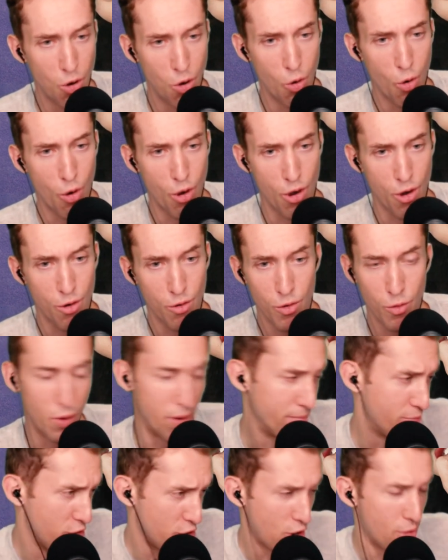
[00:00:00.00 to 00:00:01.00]
or
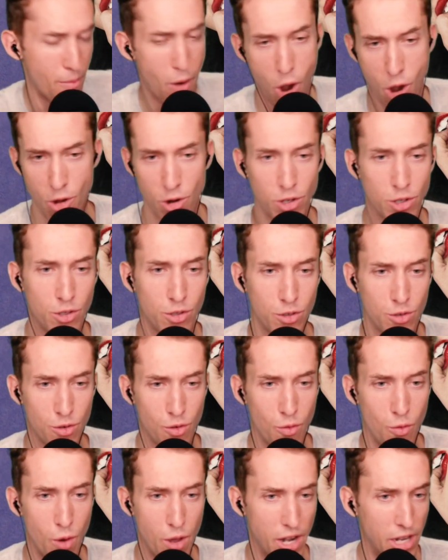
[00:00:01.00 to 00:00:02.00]
when Bruno Mars
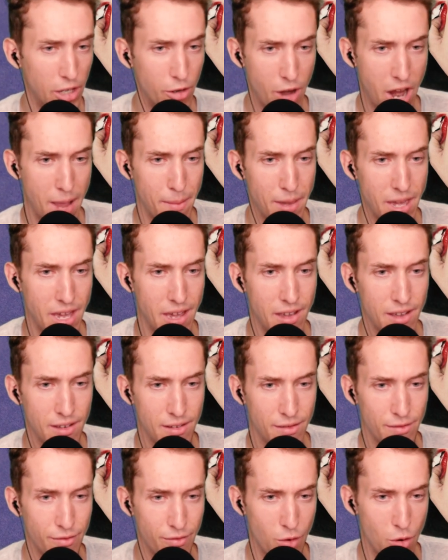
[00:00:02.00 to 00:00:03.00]
won a Grammy
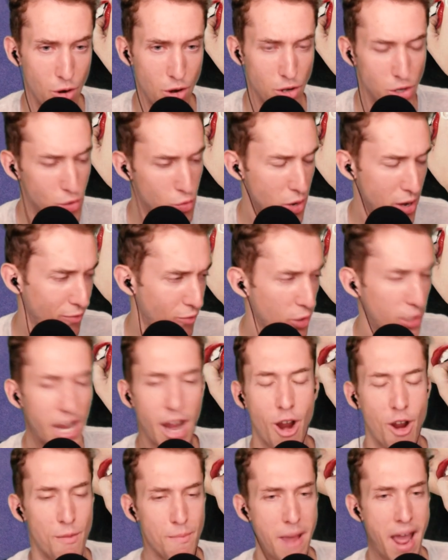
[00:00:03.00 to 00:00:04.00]
for 24
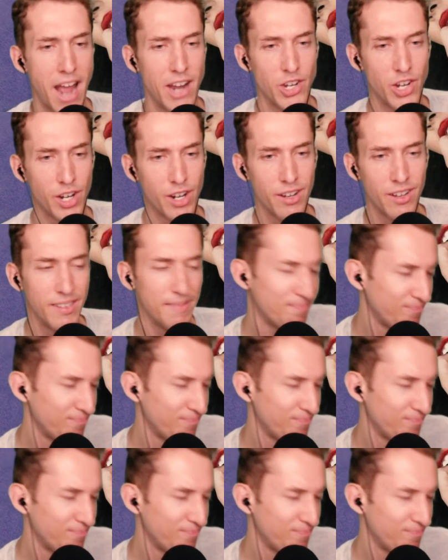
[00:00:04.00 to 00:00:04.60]
Karat Magic.